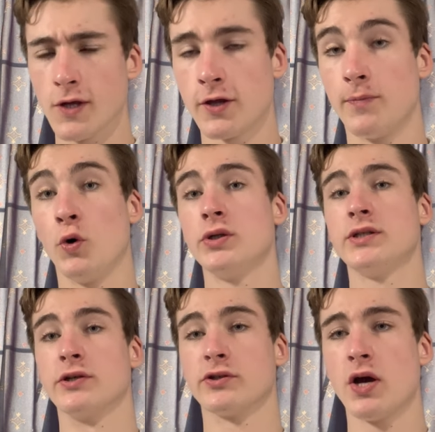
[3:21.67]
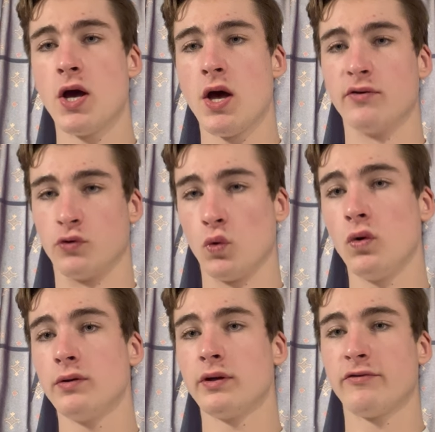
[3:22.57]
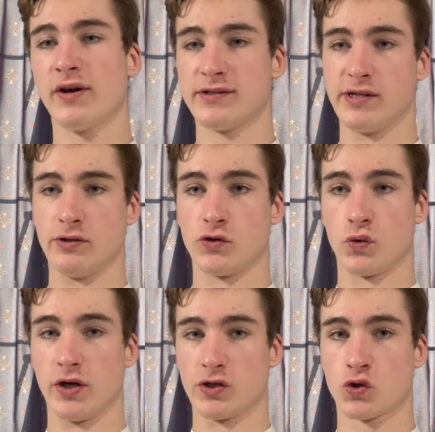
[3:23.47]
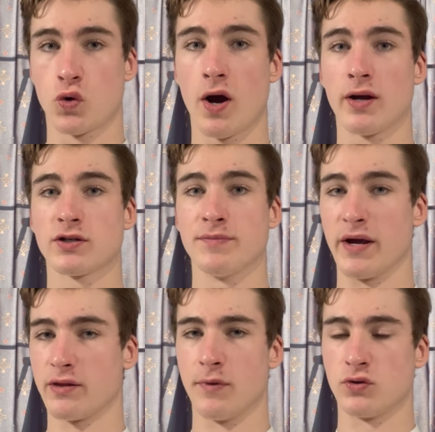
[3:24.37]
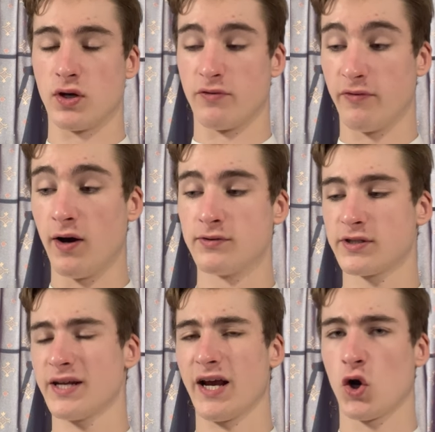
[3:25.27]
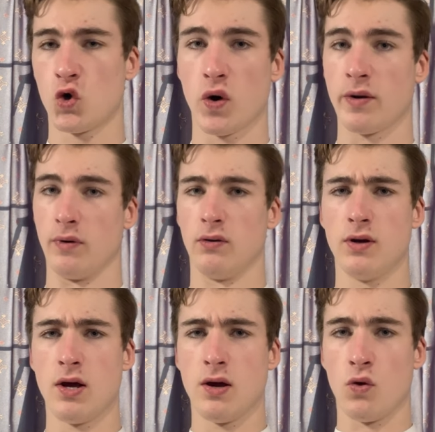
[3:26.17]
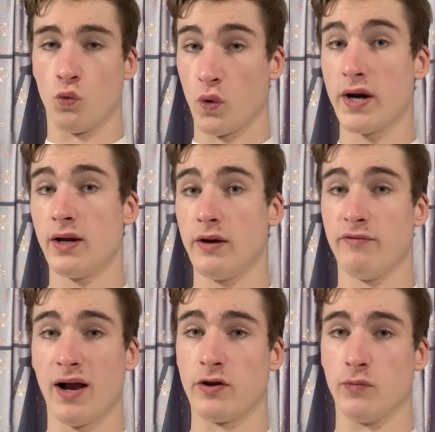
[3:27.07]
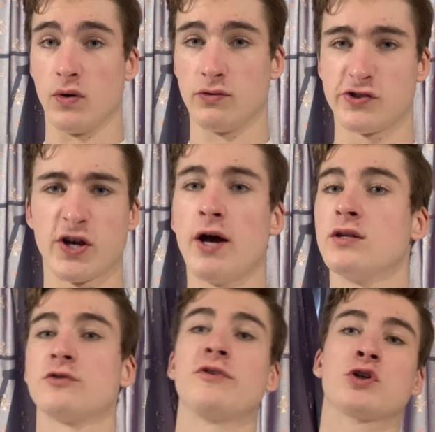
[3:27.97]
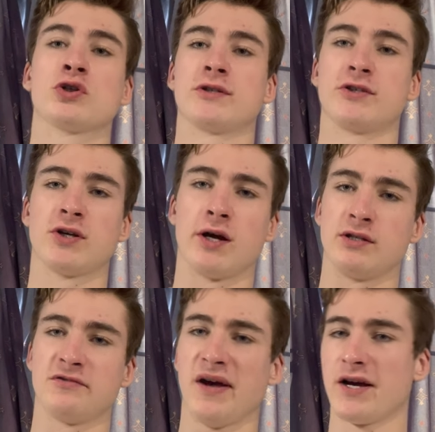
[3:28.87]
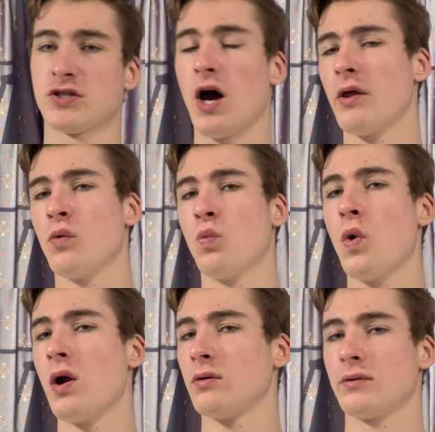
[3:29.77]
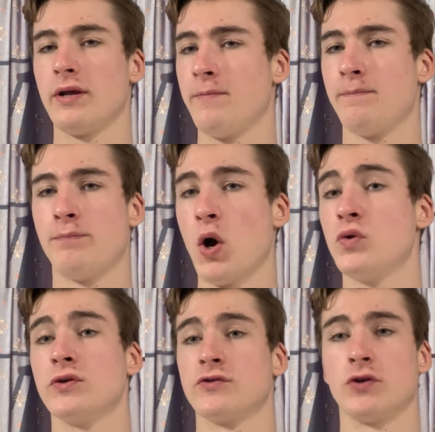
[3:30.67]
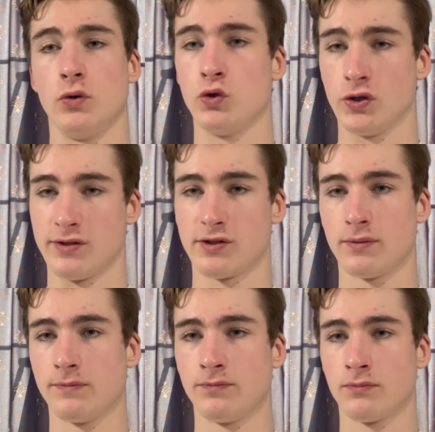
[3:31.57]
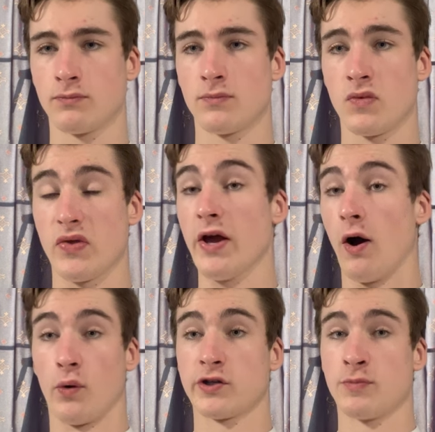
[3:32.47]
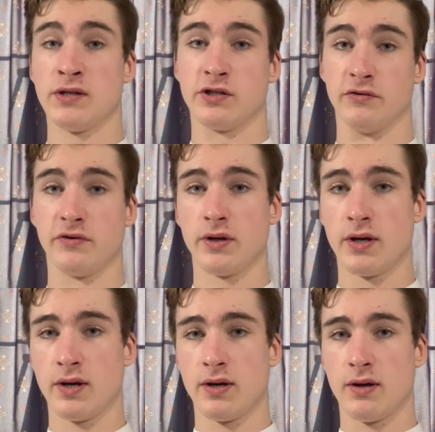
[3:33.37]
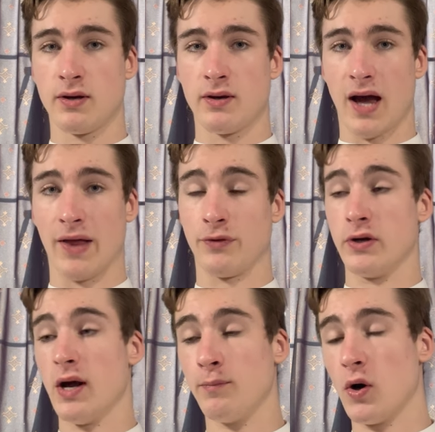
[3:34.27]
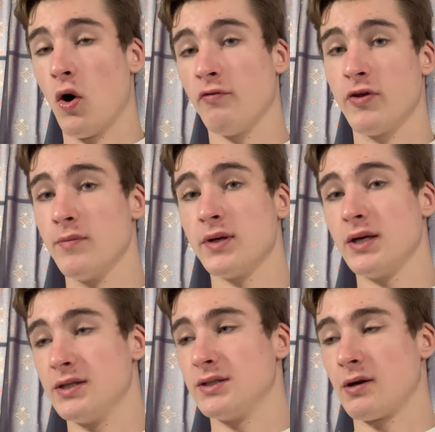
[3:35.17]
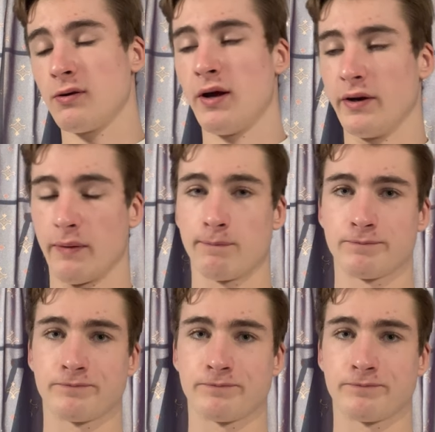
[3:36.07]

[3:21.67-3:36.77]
the point is, for all the defense industry is trying to make the most advanced, incredible, really valuable, science fiction to science fact, otherworldly potent solutions, they are expensive. And the number of them is declining.